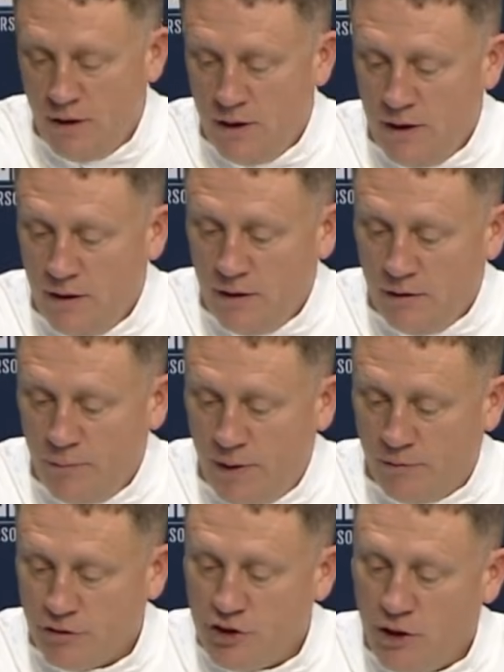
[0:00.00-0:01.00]
people
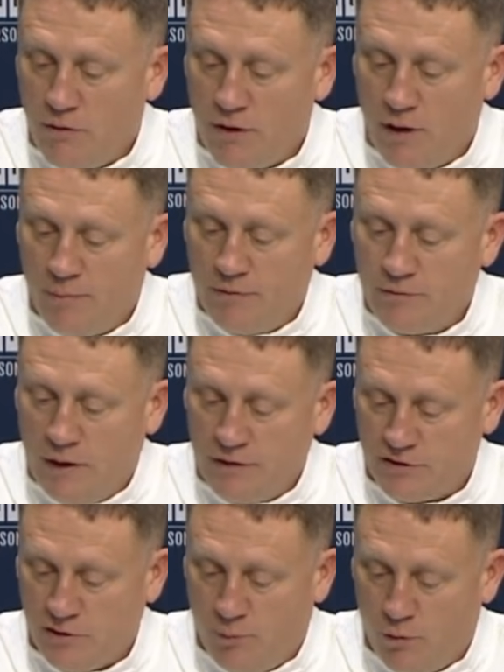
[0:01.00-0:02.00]
showing up and
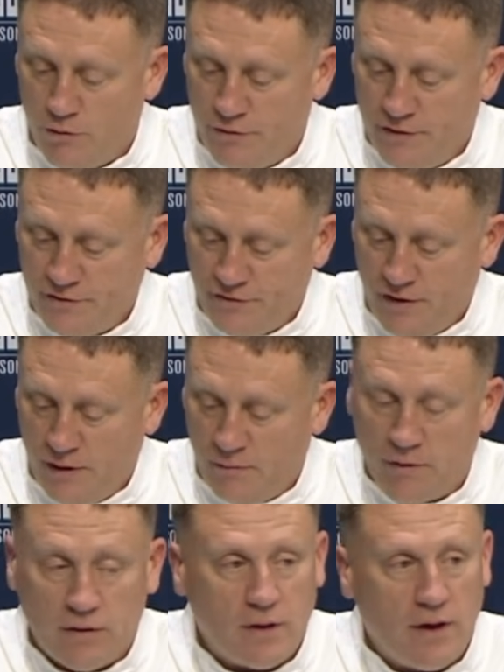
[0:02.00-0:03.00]
supporting this team,
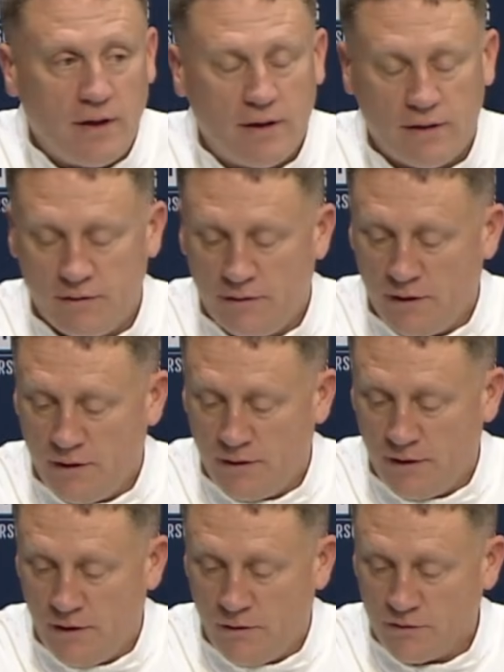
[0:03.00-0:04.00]
and you
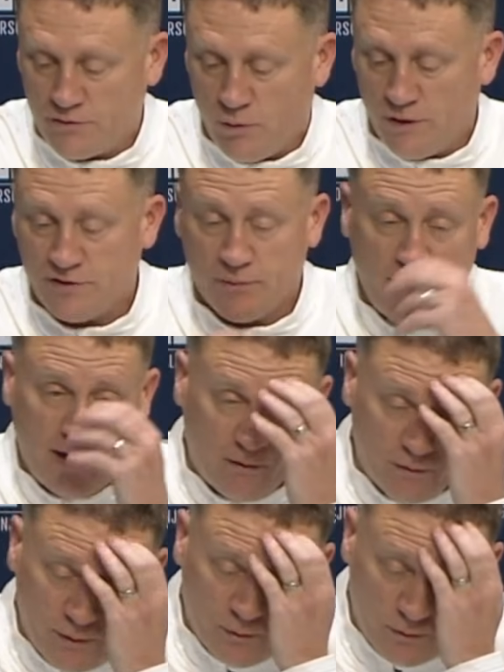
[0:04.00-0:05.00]
know, it's what it's about.
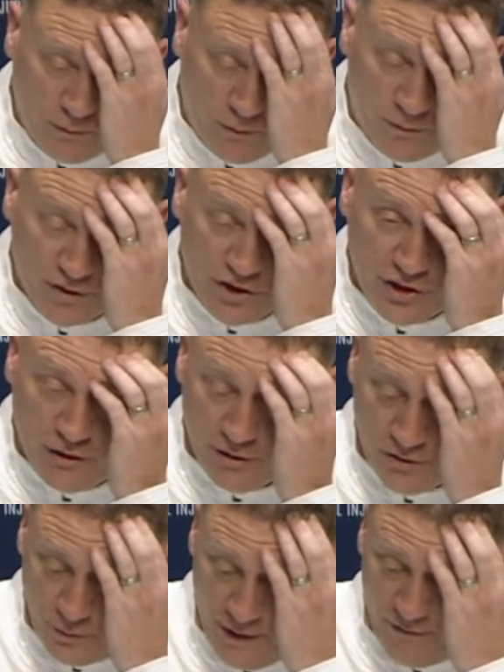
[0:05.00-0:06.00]
We want to share this with
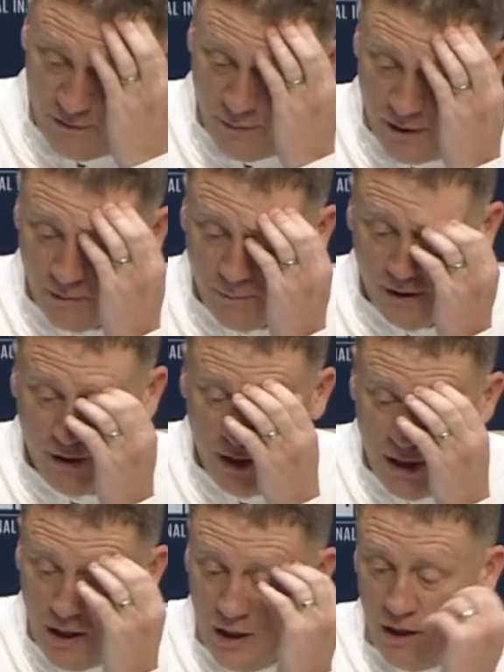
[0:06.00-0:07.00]
everybody. But,
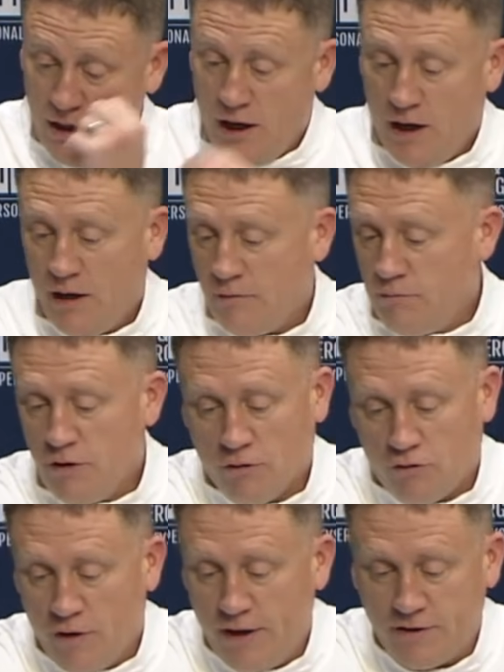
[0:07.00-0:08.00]
you know,
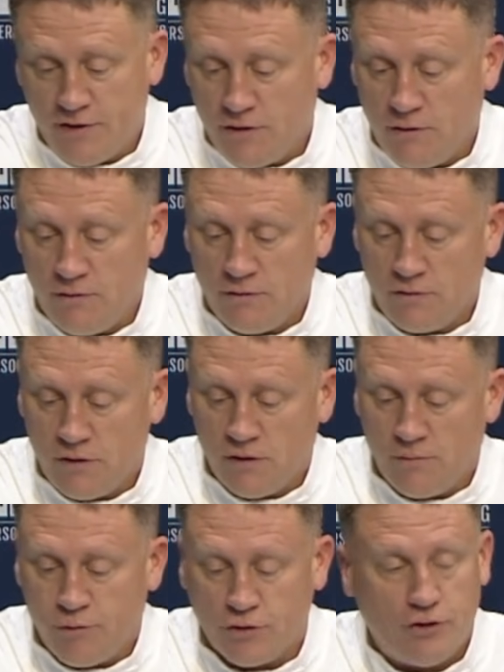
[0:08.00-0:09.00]
credit to
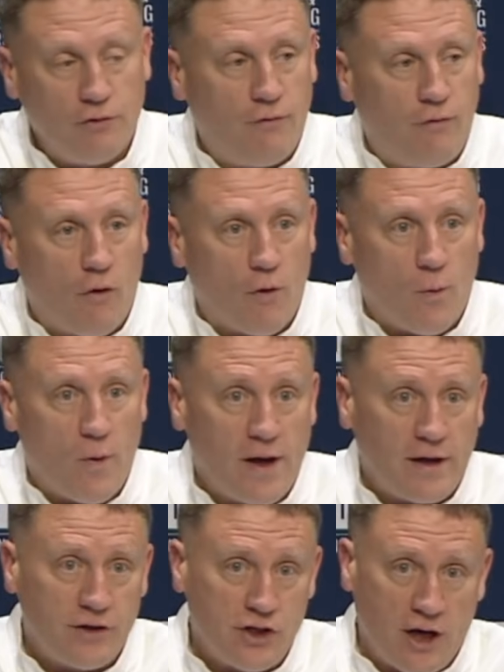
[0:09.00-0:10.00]
Purdue-Fort Wayne.
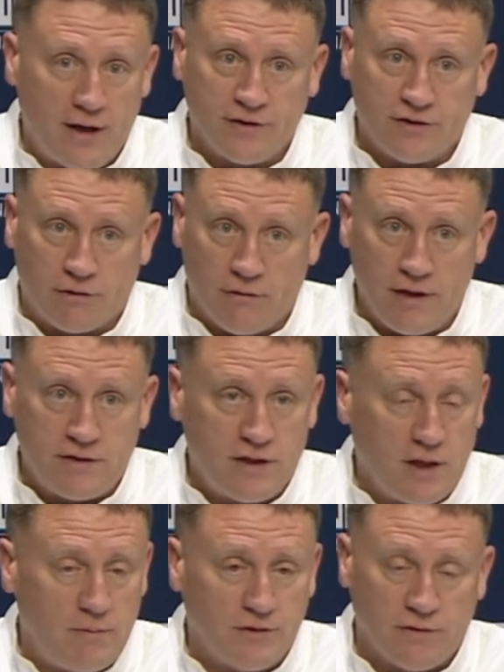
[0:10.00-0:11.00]
John has a great team.
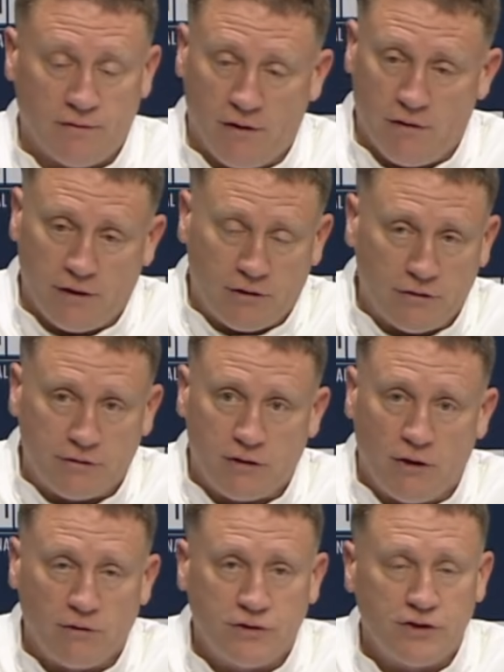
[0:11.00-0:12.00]
He's a very good
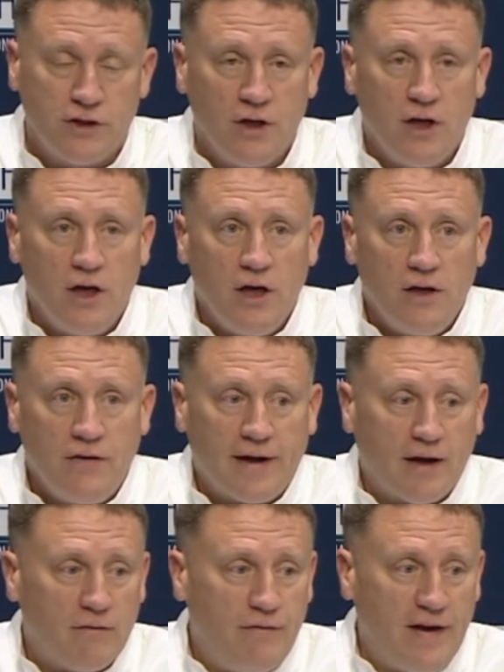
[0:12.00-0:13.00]
coach. They got
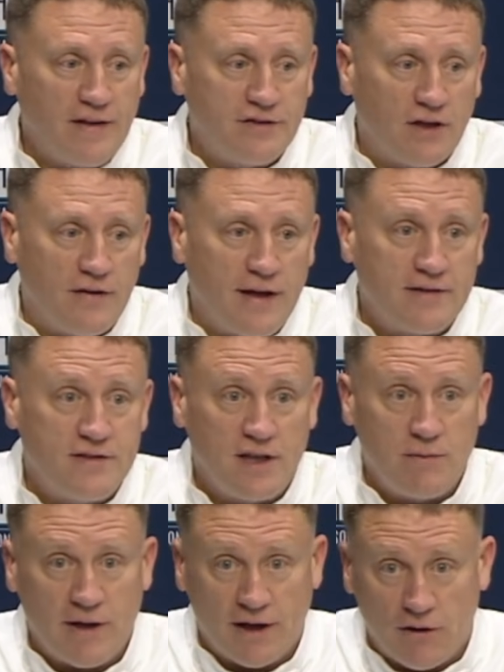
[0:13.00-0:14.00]
vets on that team. They
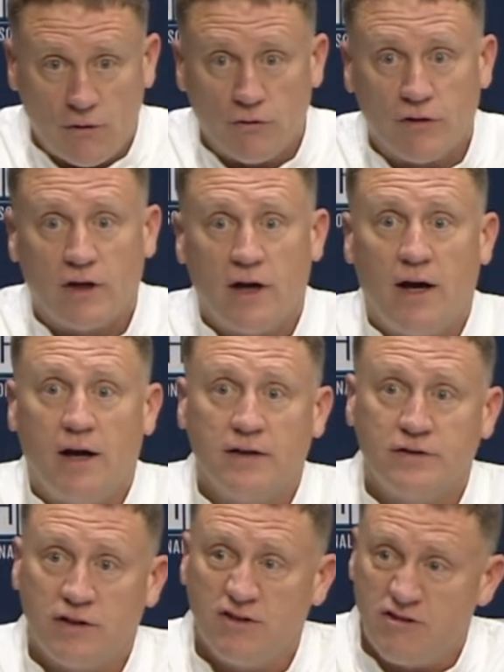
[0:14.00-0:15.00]
got older guys,
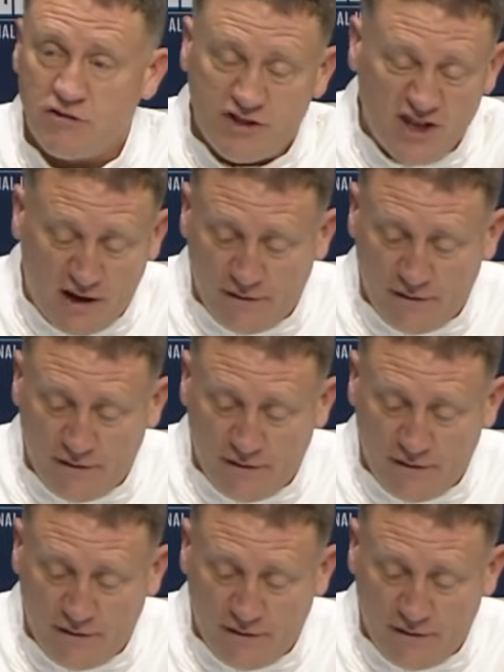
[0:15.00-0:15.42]
and they're tough.